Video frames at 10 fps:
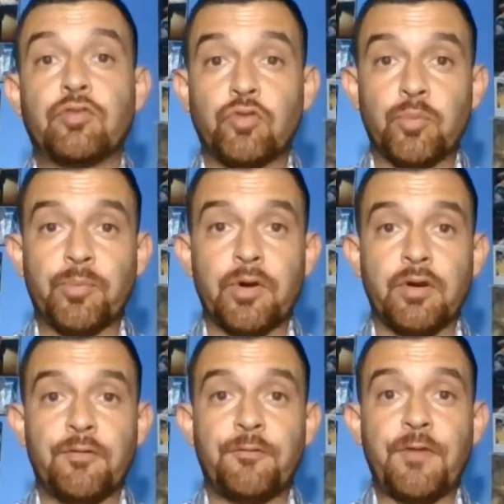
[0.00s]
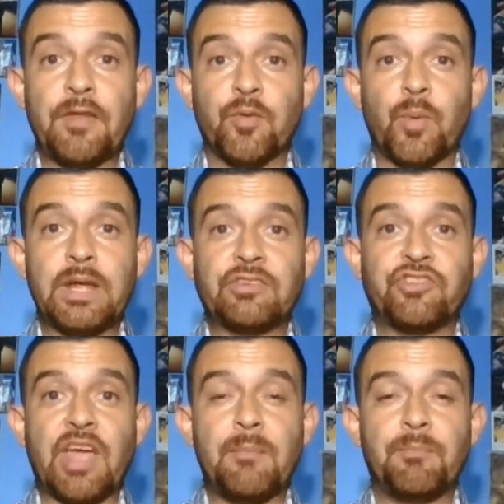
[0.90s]
super featherweight
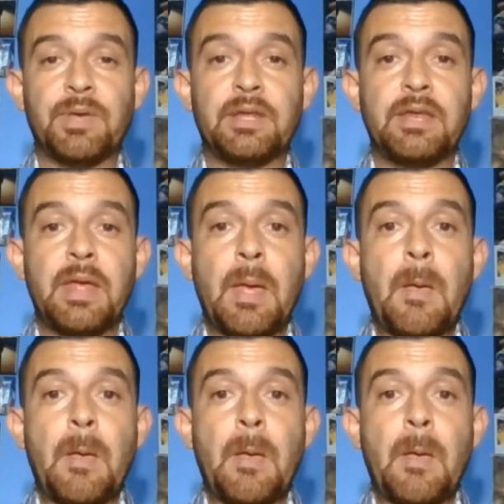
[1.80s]
champion